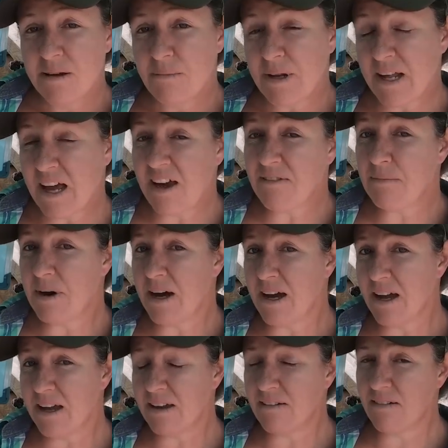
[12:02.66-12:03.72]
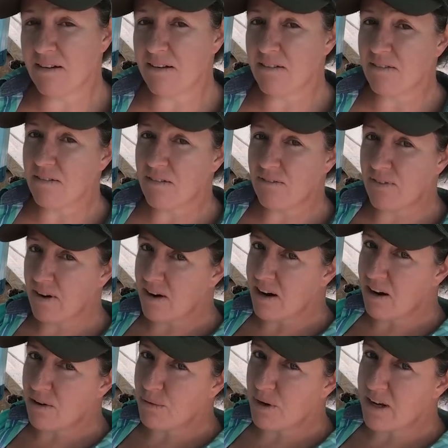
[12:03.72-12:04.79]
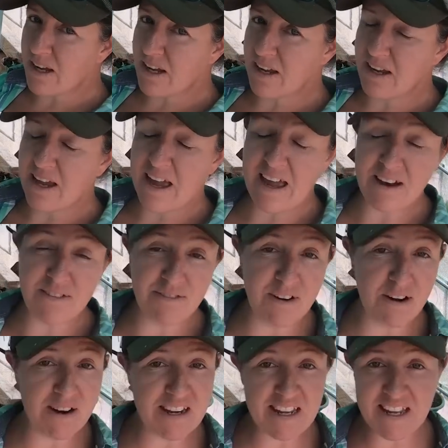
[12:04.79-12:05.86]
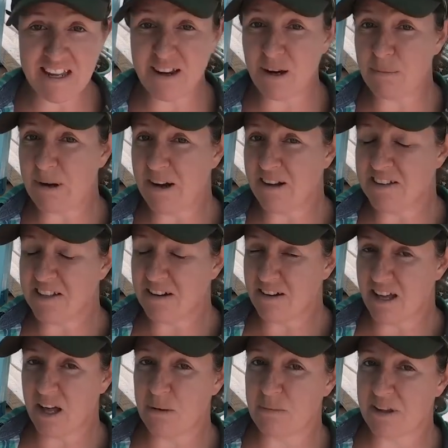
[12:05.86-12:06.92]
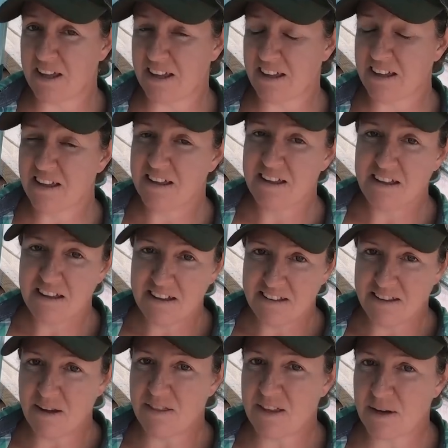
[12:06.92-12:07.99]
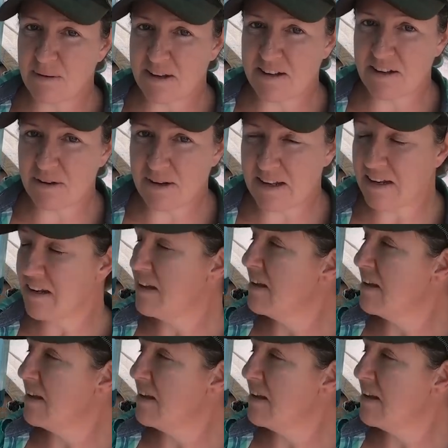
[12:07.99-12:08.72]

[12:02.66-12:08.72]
But I have my very hardworking and very eager parents here to help me, so I think we can do it.